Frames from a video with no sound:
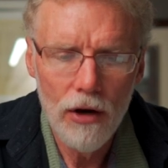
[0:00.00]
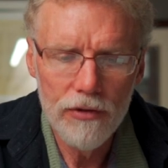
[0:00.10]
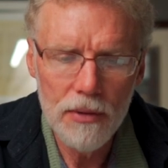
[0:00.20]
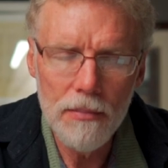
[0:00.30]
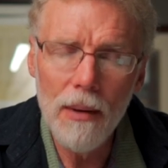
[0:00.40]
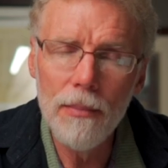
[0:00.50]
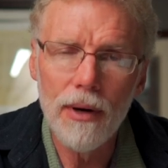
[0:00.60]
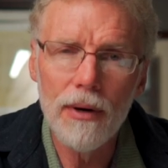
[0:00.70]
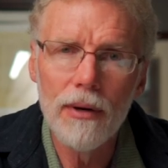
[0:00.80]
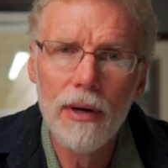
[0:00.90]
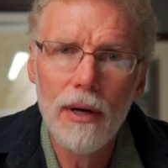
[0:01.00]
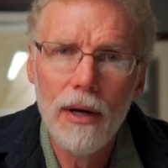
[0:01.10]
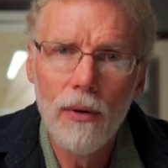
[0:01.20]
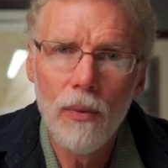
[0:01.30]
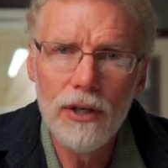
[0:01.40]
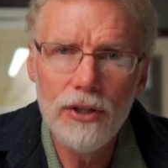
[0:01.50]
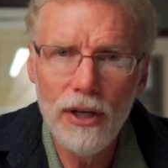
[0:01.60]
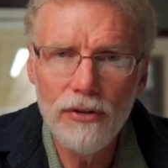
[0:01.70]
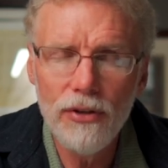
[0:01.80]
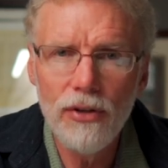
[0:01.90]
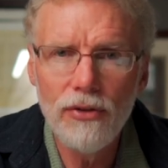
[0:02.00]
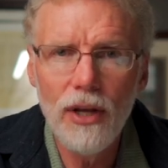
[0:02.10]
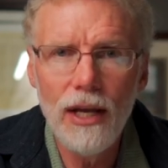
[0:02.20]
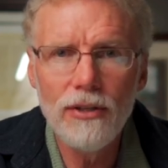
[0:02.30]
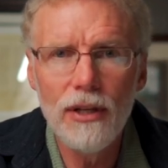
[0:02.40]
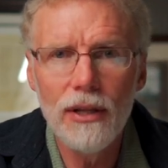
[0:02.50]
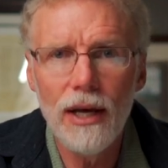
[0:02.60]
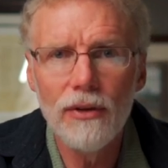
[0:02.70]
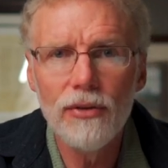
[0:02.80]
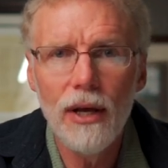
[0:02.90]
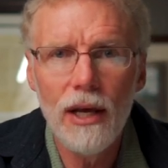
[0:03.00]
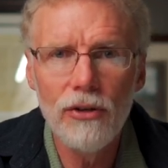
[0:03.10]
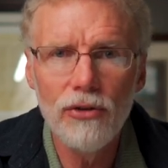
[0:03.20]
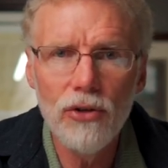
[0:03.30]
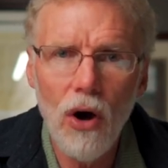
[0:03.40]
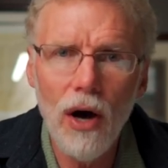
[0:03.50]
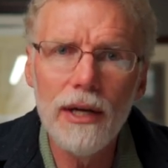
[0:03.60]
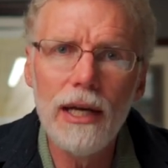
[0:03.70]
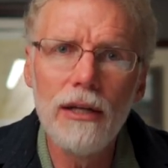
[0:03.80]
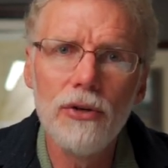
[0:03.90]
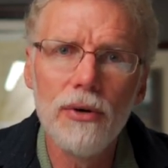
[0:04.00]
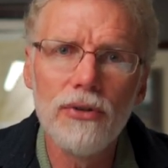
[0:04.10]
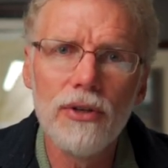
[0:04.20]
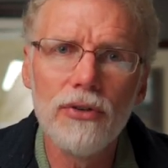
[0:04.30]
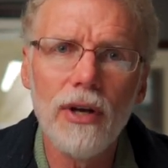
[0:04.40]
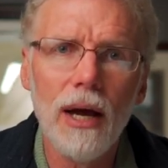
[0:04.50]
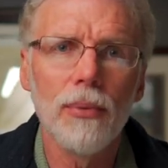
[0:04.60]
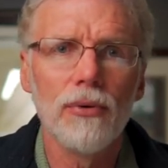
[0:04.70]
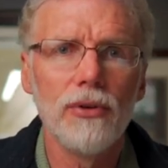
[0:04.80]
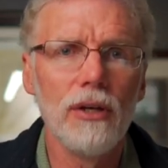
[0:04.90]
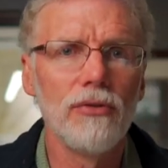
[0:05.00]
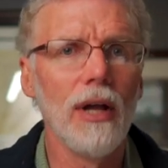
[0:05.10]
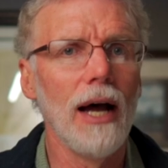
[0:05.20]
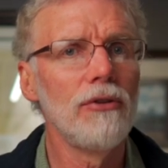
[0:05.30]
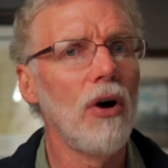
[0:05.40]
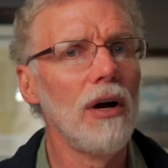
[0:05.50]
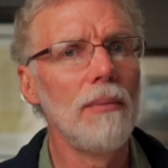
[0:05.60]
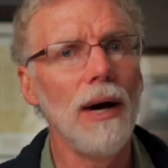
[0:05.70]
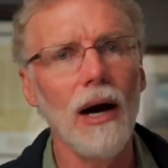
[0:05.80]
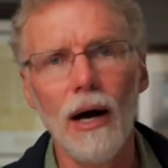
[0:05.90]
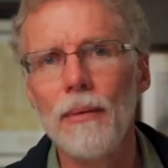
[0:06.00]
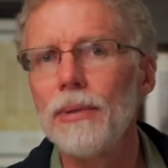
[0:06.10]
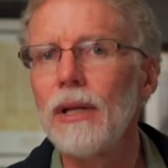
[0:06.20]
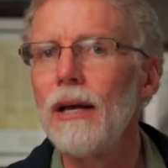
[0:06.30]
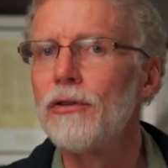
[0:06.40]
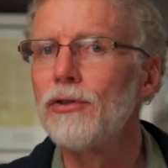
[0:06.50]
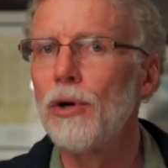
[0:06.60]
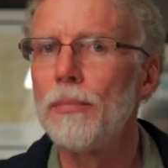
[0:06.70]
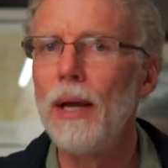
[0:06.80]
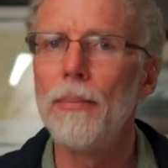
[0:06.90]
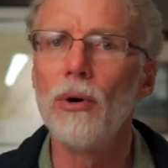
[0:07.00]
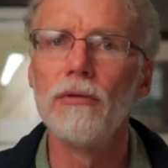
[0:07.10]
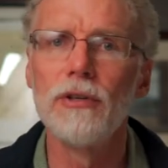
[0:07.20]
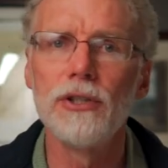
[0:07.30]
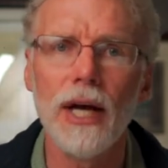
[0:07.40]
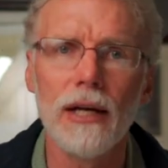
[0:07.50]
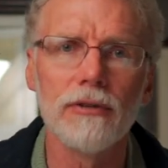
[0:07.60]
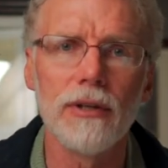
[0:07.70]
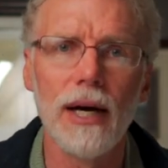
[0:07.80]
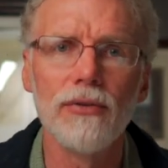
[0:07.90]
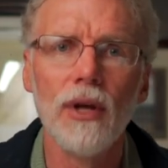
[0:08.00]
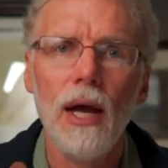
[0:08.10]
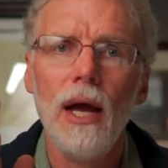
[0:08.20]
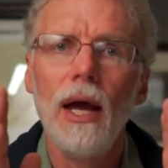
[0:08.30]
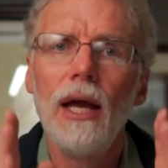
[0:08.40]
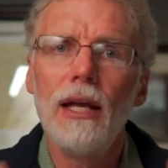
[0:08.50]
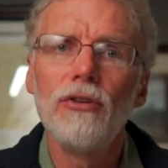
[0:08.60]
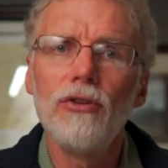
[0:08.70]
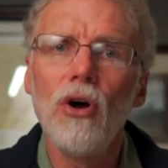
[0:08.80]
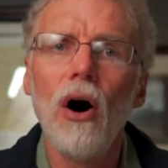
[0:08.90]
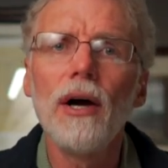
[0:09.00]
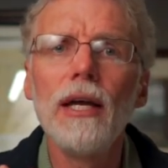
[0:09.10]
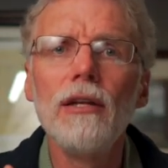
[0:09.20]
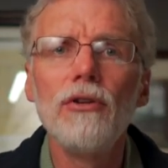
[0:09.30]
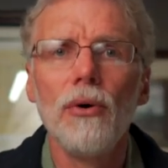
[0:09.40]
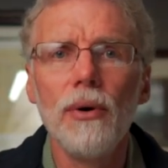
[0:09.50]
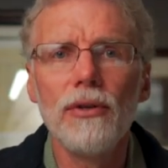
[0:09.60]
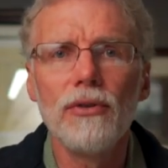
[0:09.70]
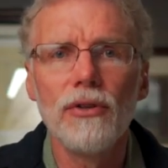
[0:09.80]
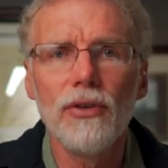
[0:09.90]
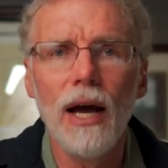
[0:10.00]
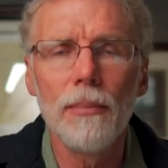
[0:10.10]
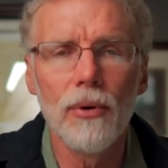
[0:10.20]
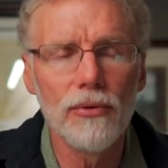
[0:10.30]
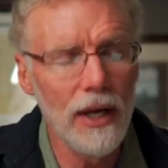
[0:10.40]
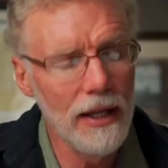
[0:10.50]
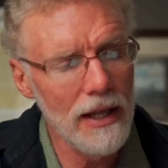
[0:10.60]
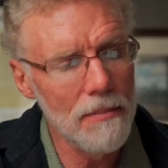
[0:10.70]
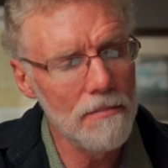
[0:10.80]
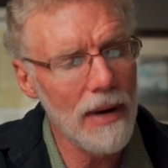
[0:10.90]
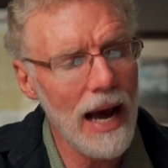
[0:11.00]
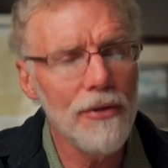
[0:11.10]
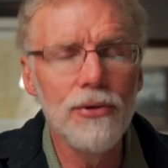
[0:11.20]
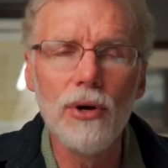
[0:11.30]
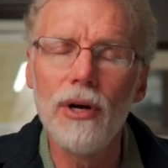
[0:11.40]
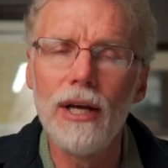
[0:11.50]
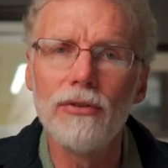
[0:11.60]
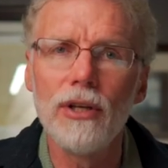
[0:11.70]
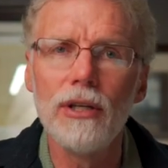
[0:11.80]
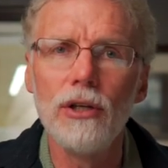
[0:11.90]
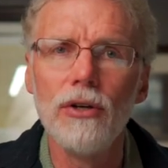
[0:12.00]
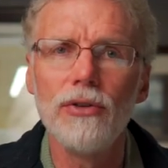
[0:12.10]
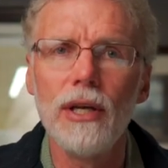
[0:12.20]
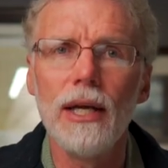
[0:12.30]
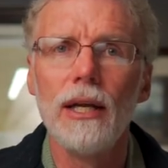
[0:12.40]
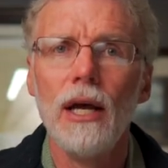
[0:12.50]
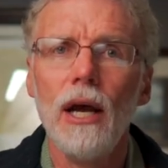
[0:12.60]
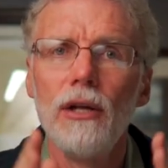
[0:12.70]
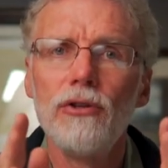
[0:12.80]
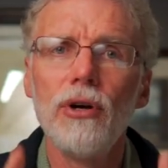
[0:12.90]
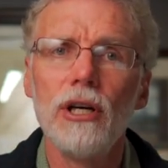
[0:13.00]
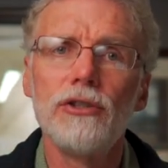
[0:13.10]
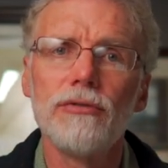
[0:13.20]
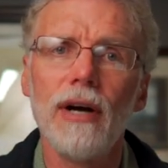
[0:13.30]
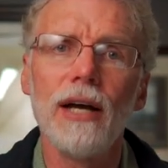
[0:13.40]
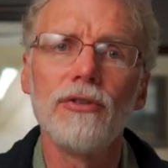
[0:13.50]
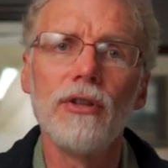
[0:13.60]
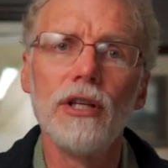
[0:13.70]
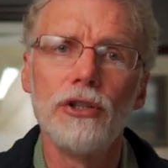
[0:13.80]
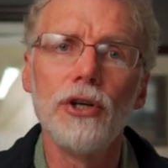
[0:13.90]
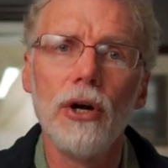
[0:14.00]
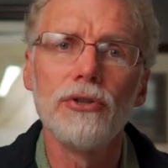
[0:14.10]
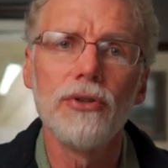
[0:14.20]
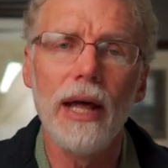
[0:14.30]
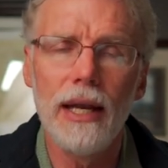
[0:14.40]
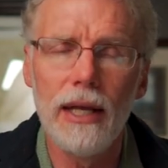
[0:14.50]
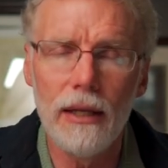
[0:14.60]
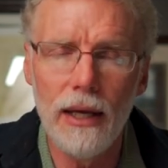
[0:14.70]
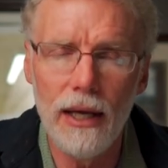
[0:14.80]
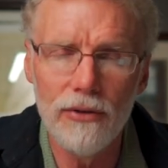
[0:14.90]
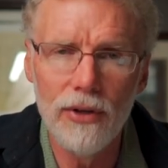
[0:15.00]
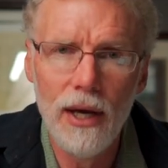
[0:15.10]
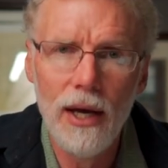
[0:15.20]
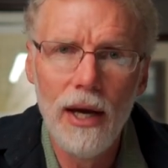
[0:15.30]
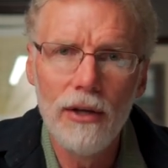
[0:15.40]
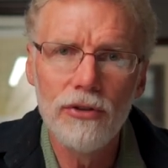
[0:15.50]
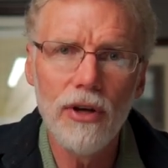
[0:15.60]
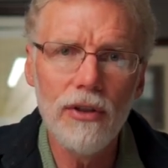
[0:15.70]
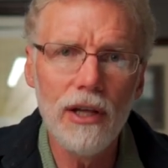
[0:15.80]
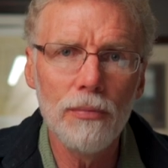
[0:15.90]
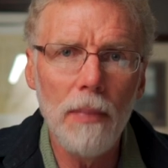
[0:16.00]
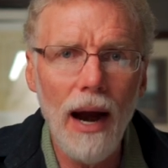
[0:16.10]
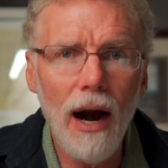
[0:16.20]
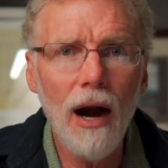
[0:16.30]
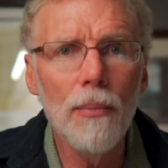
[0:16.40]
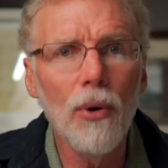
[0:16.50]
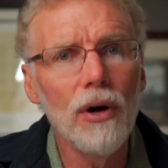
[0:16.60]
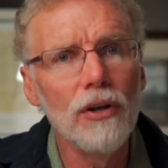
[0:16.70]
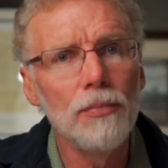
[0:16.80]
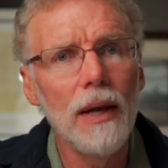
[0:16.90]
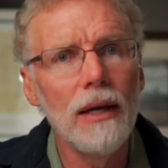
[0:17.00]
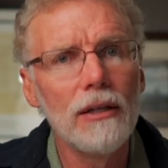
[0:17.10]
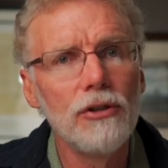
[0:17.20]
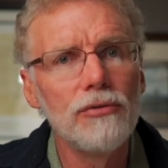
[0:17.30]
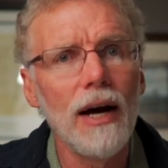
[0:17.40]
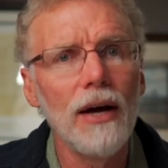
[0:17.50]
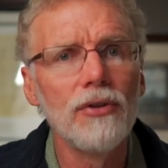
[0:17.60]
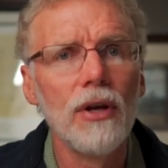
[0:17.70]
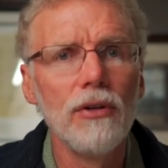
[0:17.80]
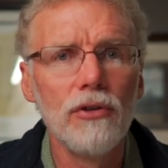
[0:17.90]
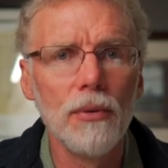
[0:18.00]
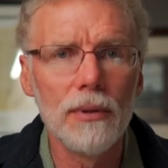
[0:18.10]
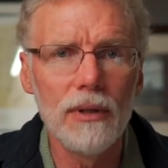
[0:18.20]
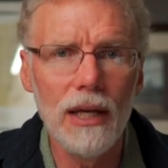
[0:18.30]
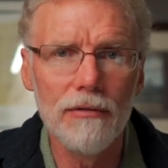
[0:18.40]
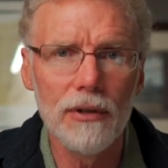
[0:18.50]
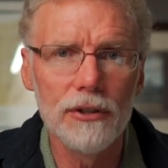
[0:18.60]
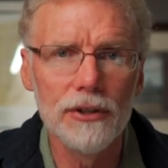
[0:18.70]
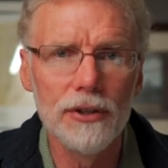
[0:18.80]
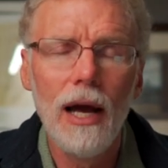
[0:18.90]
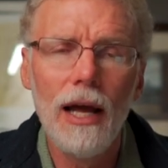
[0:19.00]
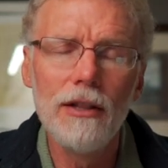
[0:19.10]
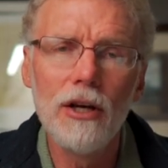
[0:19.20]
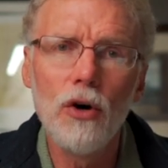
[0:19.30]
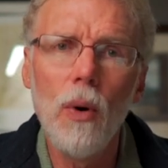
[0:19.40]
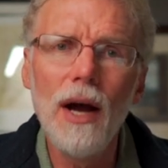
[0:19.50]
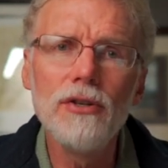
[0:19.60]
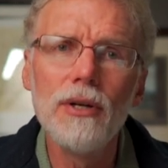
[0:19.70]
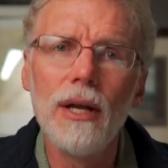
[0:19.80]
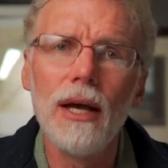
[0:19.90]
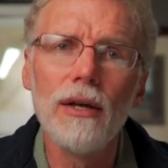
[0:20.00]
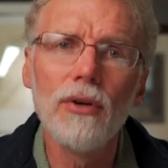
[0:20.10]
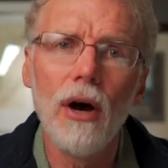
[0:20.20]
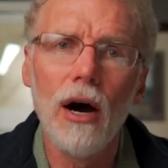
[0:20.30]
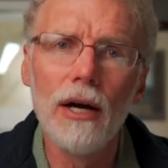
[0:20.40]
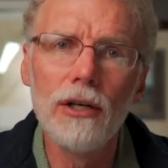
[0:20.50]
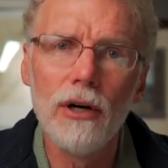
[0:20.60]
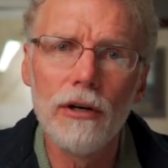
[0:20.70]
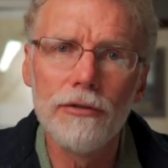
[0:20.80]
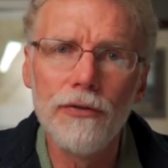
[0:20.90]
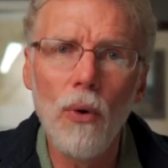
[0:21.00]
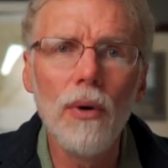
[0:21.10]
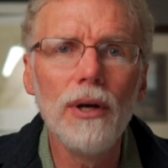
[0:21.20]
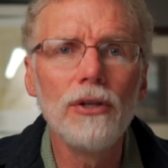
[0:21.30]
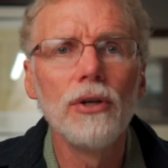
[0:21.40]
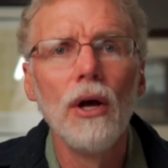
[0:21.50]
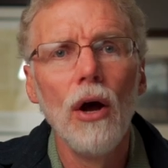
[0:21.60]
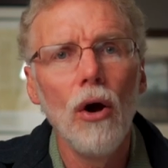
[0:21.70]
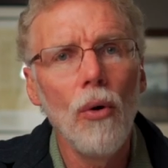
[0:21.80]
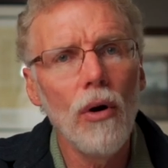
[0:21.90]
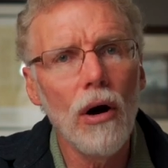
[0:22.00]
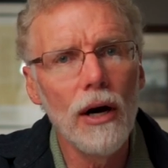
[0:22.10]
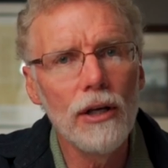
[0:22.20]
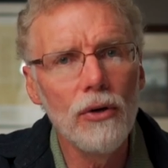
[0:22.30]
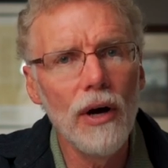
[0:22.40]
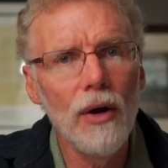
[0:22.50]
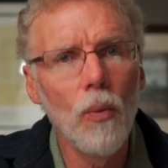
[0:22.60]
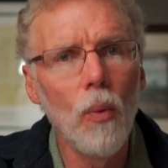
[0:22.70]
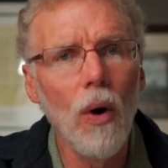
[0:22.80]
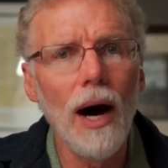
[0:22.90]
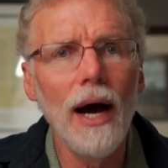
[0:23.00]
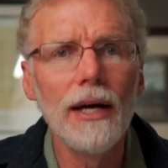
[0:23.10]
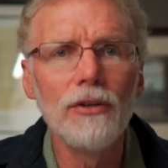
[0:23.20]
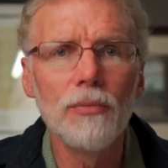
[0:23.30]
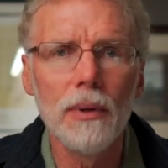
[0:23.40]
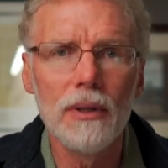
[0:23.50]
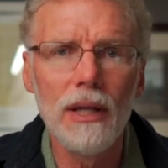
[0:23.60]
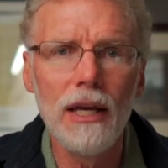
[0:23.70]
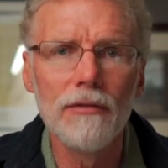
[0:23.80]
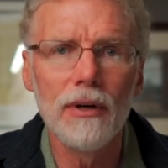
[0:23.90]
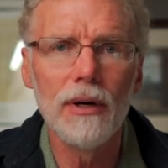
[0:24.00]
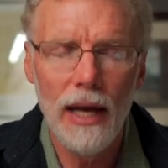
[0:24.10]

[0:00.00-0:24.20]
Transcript: Remember, when Jesus is teaching this, he's talking to his disciples. He's not talking about unbelievers or people who reject Christ. He's talking to his disciples. And then Matthew is using it to address the church that he leads. So this parable is being addressed to believers. And the question is, are you a foolish or are you a wise believer?